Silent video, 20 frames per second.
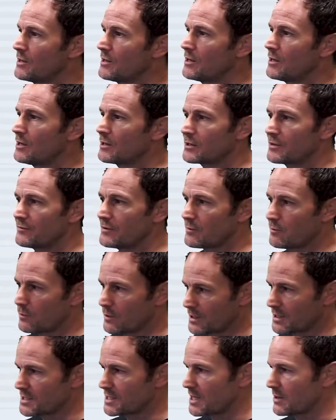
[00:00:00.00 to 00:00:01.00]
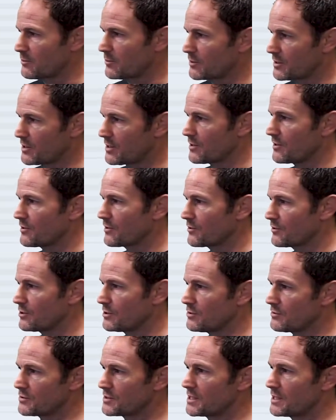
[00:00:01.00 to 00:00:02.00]
I'll give you one example here
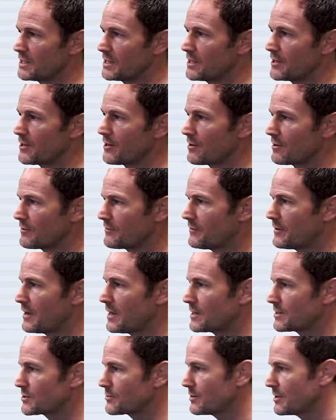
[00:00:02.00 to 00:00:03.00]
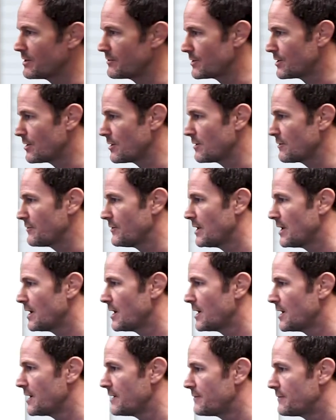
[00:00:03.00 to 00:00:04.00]
using an RFI. So we have an
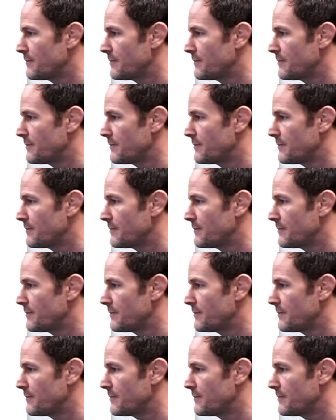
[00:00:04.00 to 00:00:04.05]
RFI